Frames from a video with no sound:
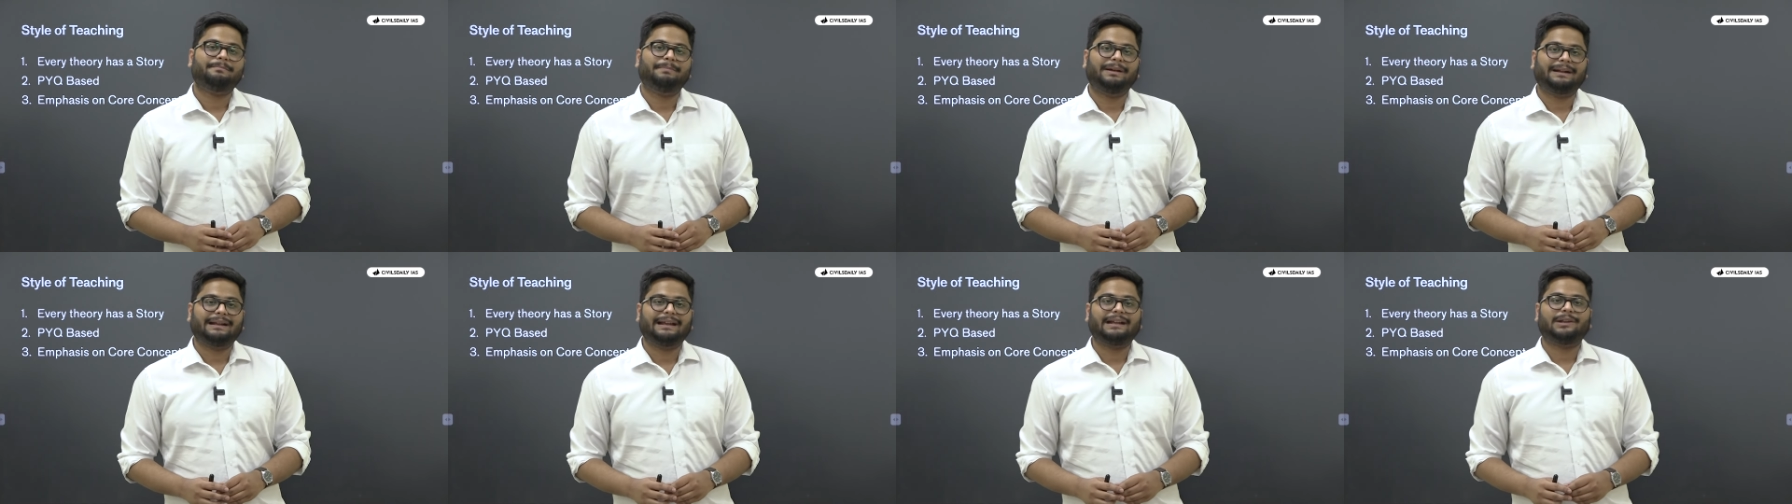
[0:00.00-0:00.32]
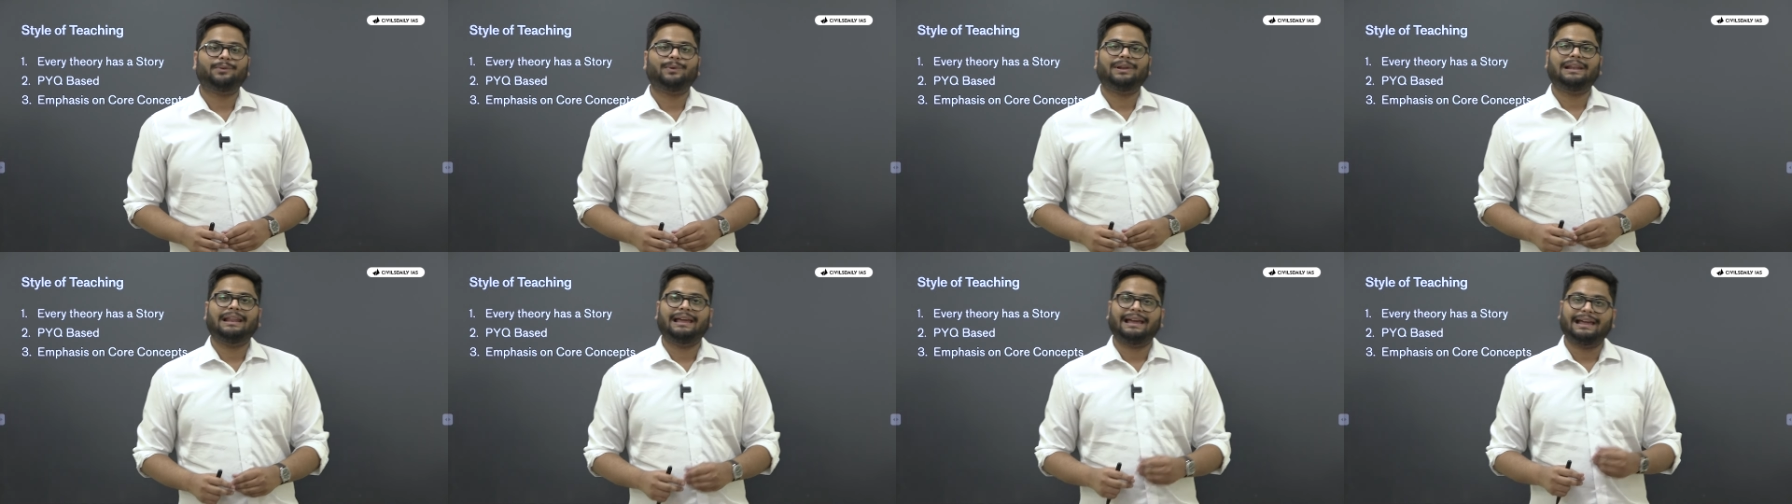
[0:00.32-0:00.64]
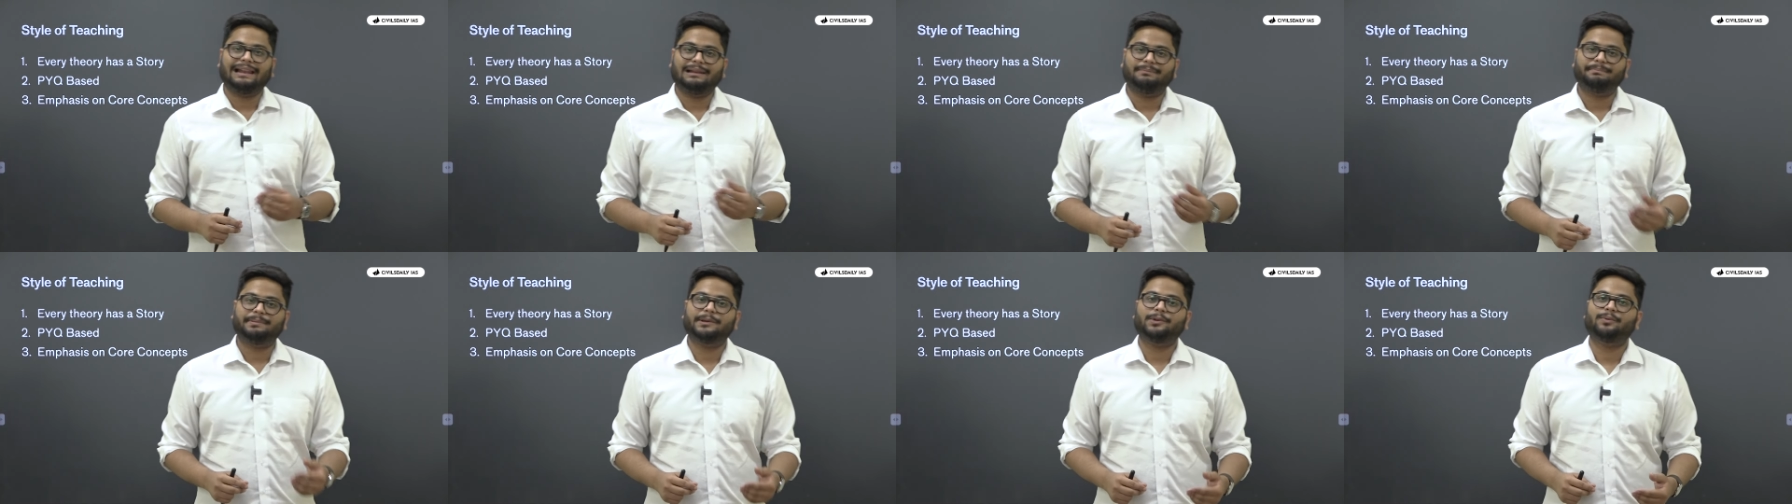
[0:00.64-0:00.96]
but it will
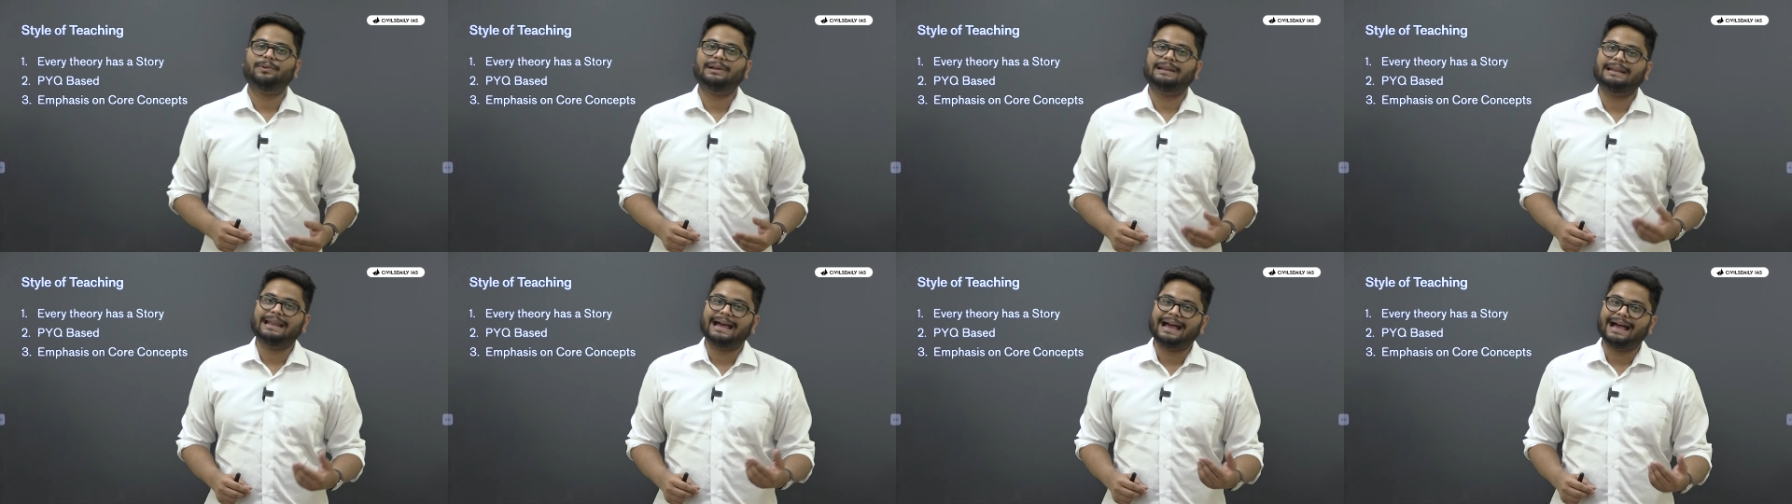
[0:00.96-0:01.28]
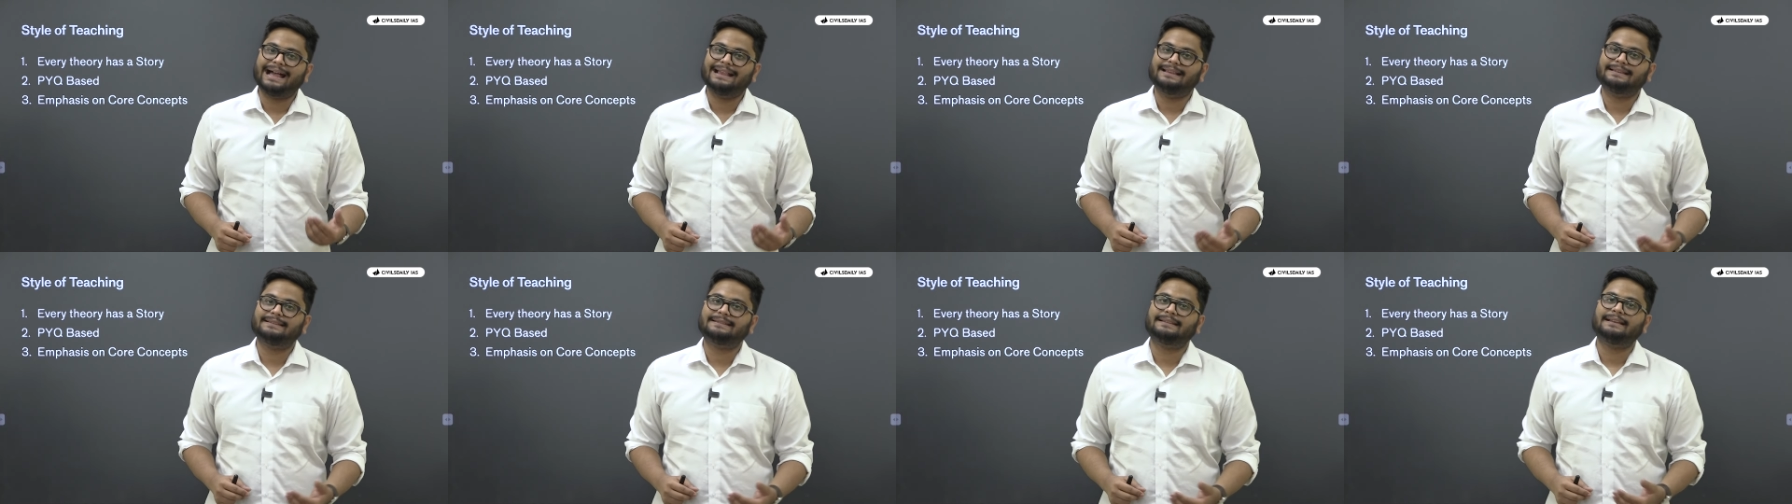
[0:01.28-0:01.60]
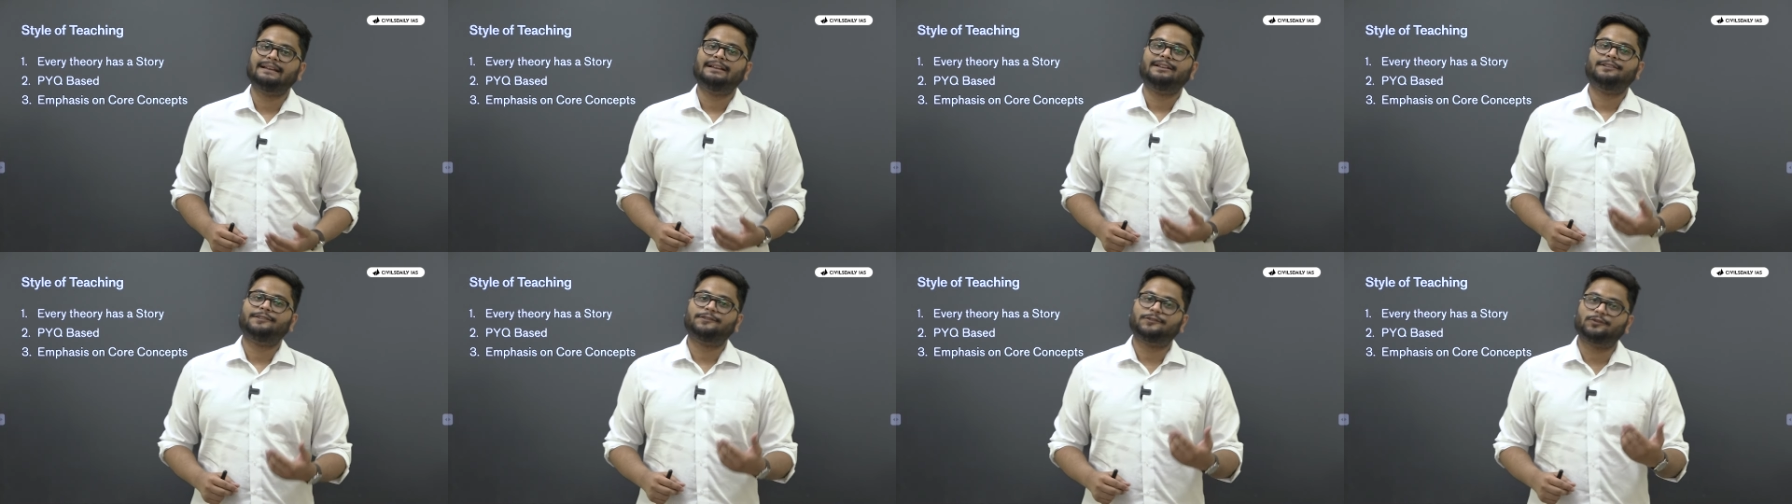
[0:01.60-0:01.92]
help you
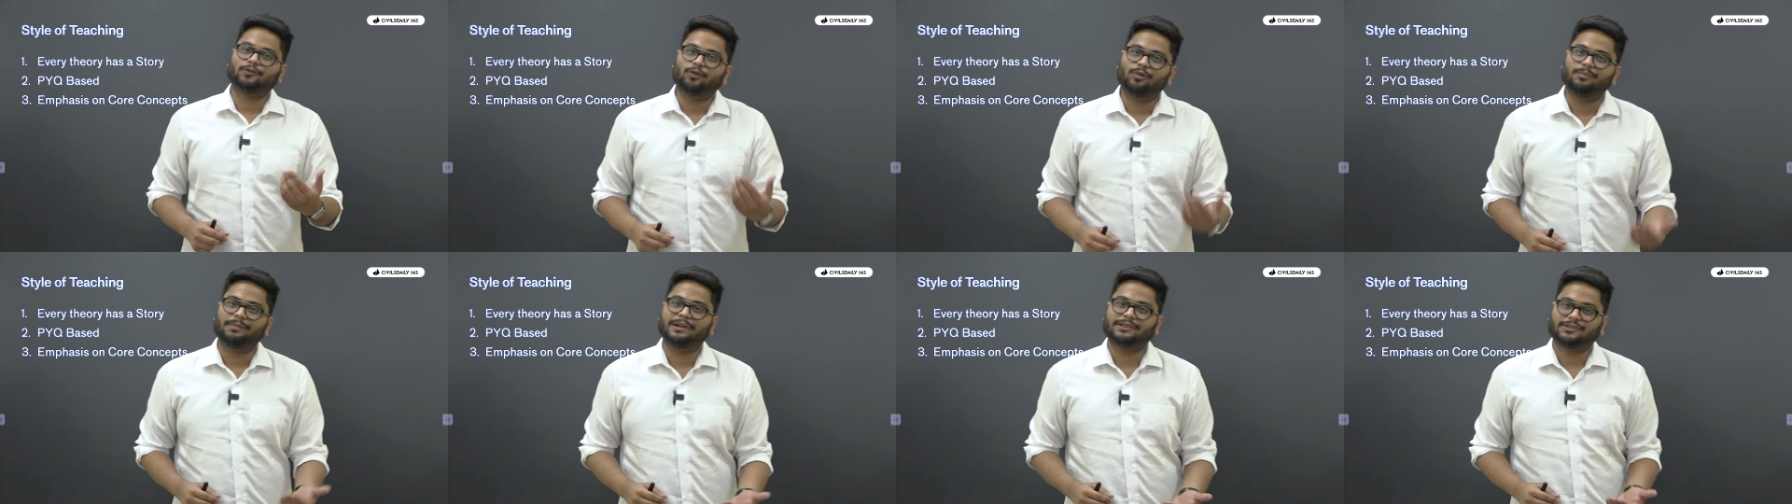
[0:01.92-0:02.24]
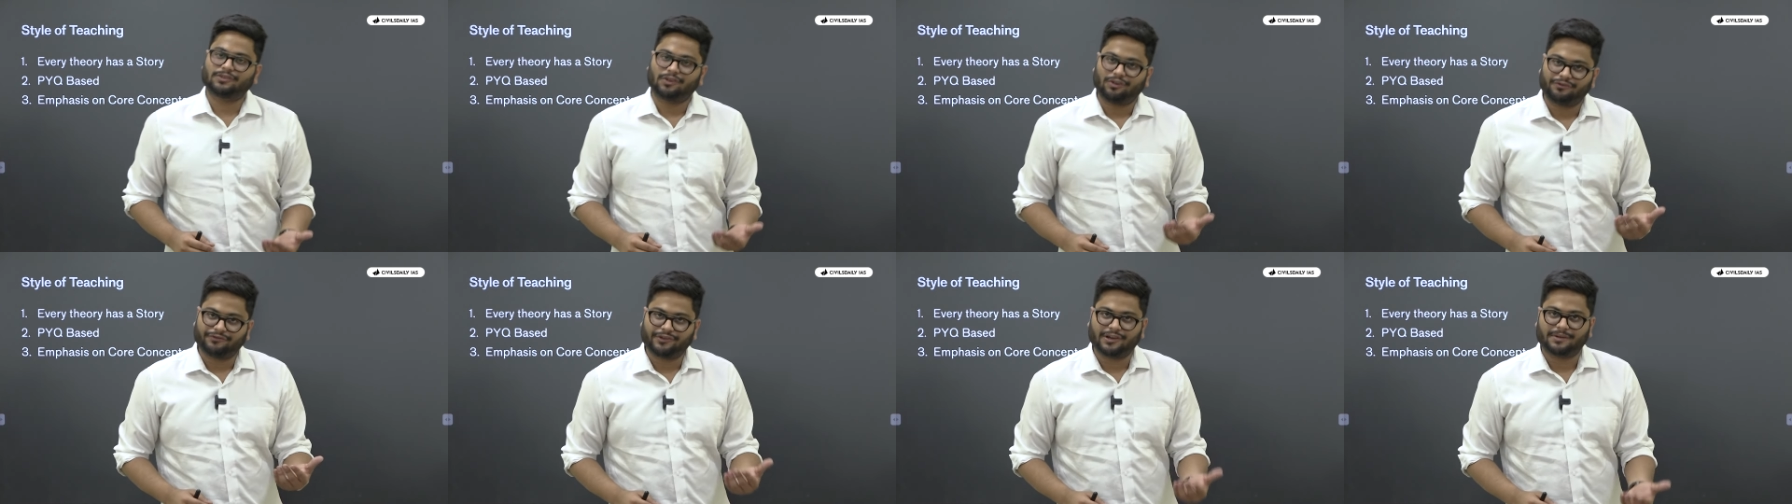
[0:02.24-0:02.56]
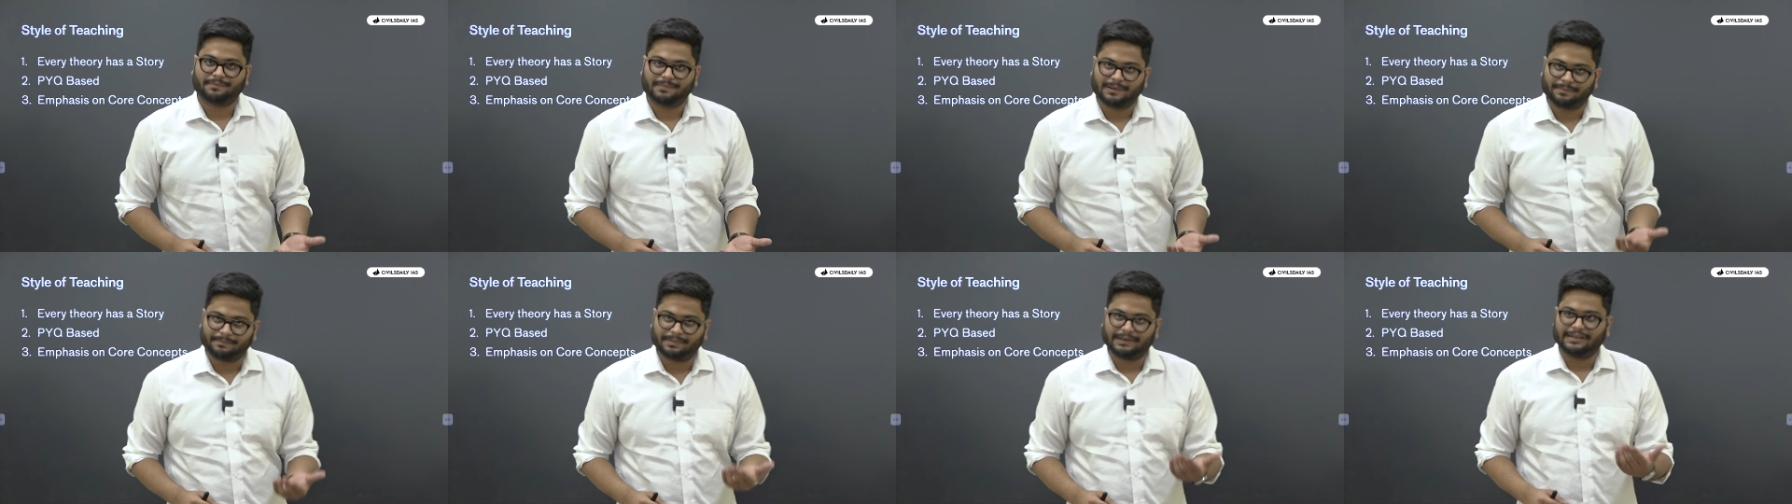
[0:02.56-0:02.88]
enhance so much of
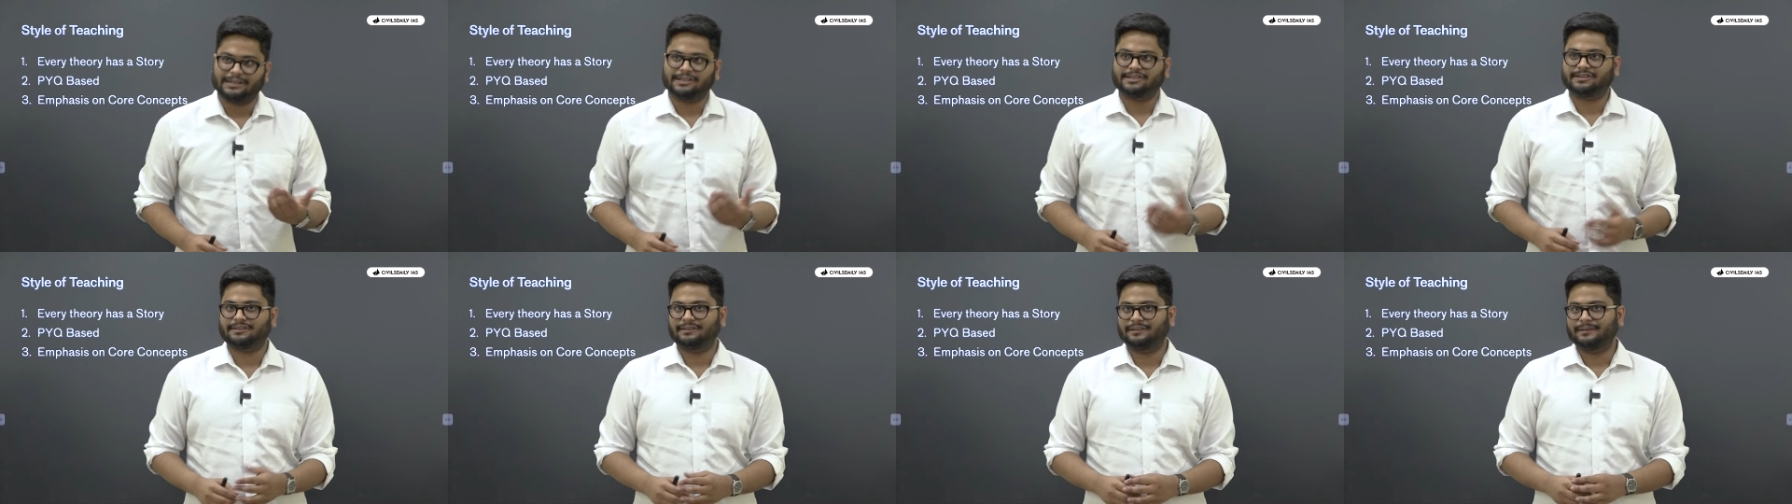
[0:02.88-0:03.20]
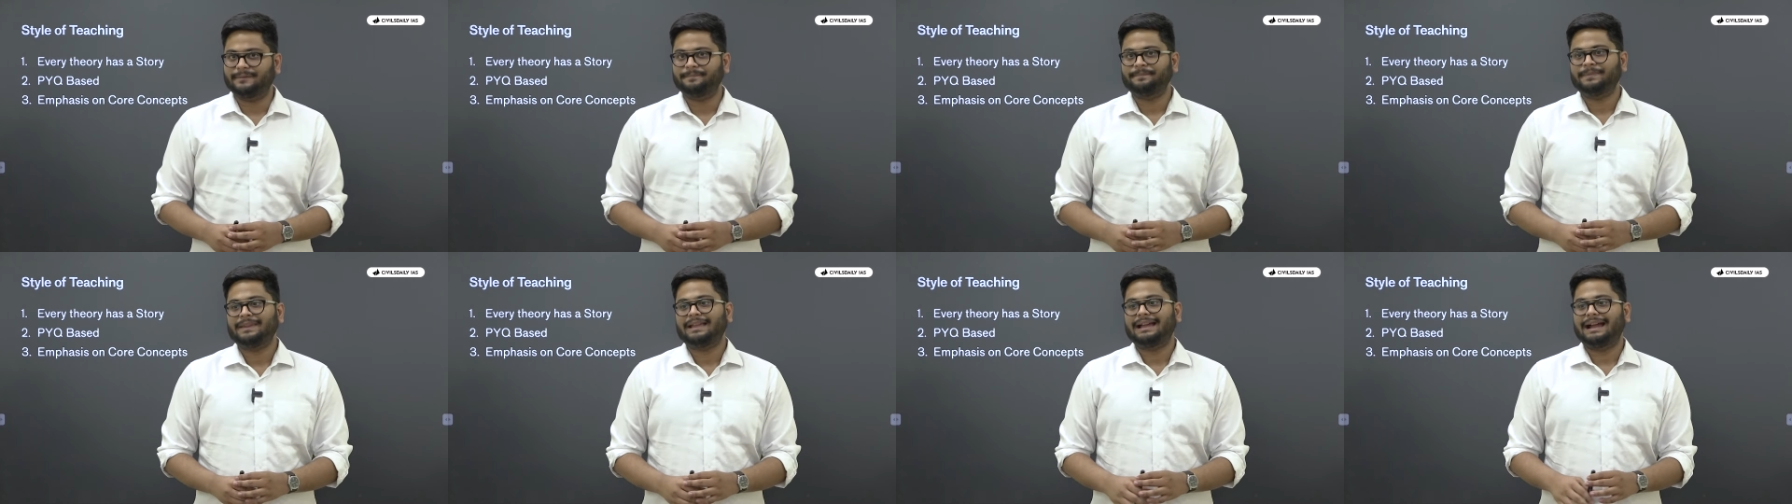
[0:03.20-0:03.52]
your preparation.